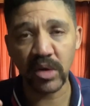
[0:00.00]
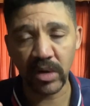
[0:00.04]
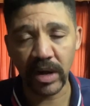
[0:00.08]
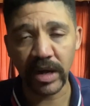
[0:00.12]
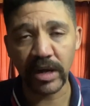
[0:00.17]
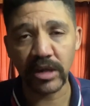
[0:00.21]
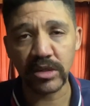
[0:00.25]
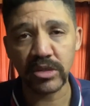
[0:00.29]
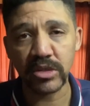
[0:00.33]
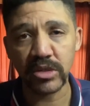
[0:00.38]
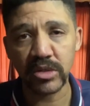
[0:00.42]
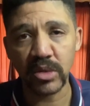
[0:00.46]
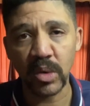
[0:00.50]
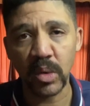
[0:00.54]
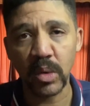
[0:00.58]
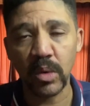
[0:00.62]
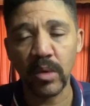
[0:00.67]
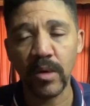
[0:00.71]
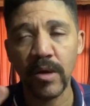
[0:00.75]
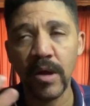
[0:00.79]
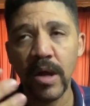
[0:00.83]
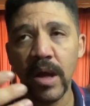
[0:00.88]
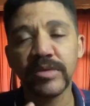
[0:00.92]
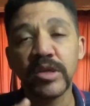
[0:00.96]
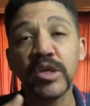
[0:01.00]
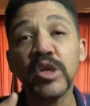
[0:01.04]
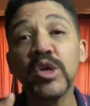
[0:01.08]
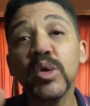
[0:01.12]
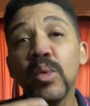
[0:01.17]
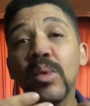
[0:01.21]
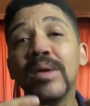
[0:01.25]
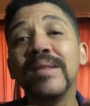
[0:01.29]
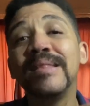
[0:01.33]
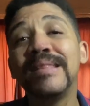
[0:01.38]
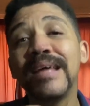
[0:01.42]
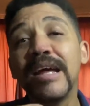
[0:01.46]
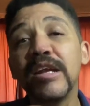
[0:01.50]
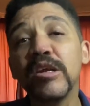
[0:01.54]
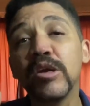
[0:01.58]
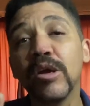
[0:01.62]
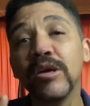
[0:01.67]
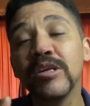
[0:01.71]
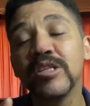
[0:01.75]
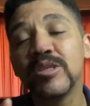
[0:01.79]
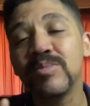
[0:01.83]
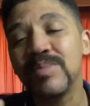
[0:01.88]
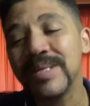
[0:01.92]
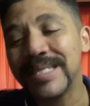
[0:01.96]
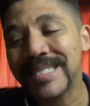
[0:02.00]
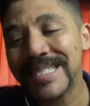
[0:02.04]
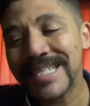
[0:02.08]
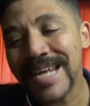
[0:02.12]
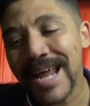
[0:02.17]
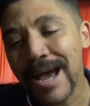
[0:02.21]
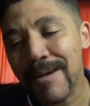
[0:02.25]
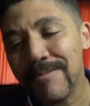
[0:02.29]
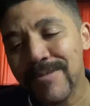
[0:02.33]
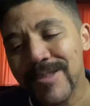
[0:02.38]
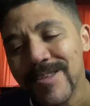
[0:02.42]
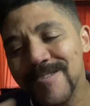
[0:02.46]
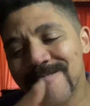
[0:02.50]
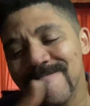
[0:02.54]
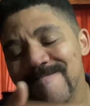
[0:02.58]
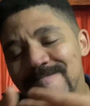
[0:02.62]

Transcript: credit score, you are then going to be slapped